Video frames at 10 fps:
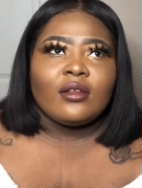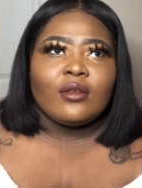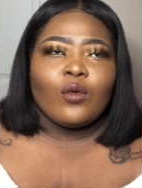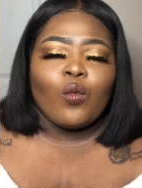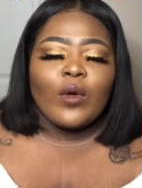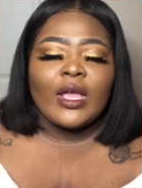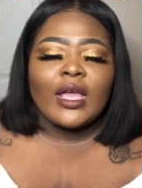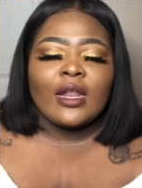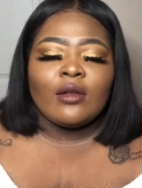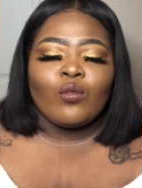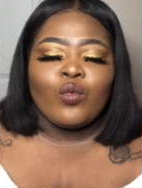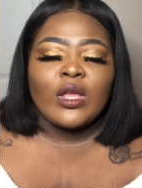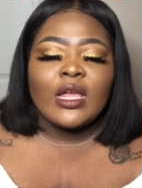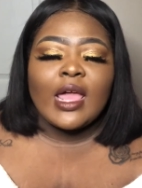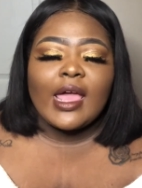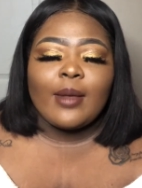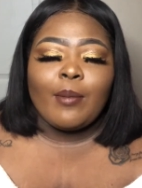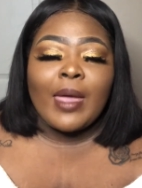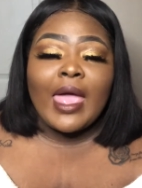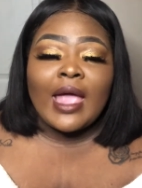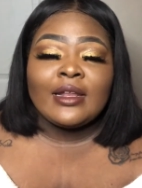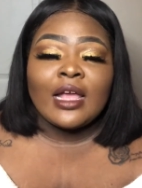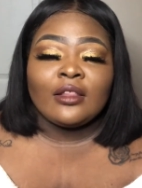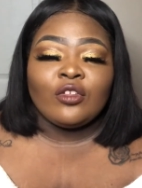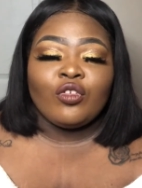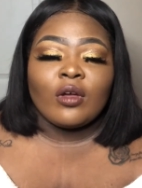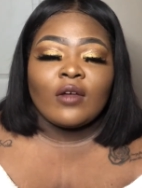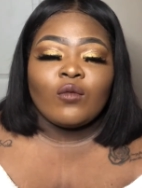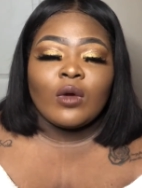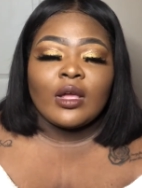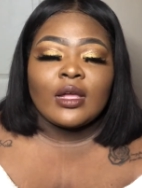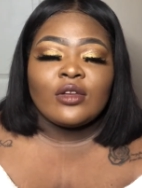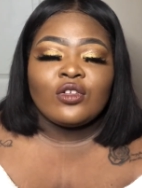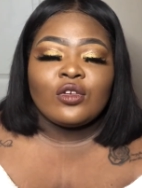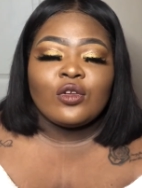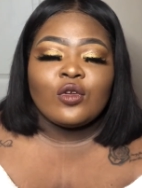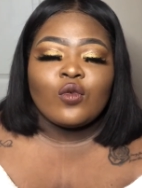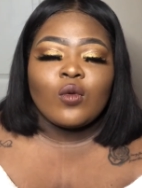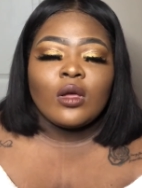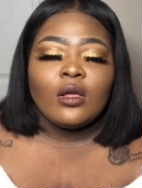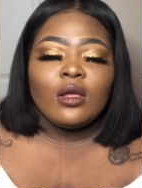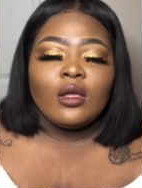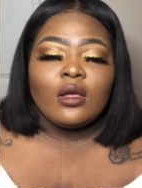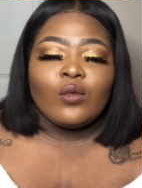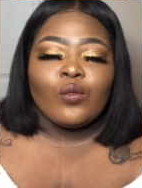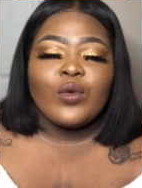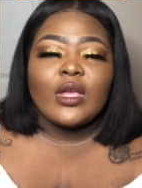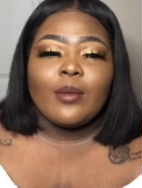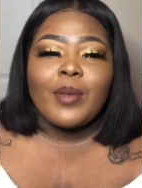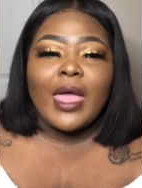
when we had bagged out the driveway to even